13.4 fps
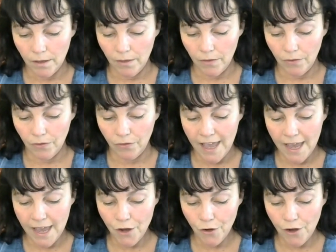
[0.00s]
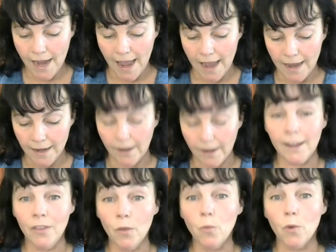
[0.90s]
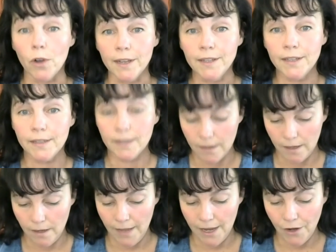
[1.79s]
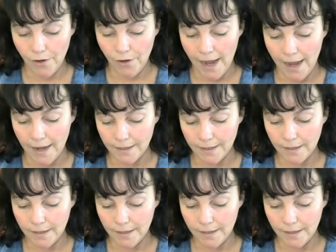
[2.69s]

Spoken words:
They create in the woods, they create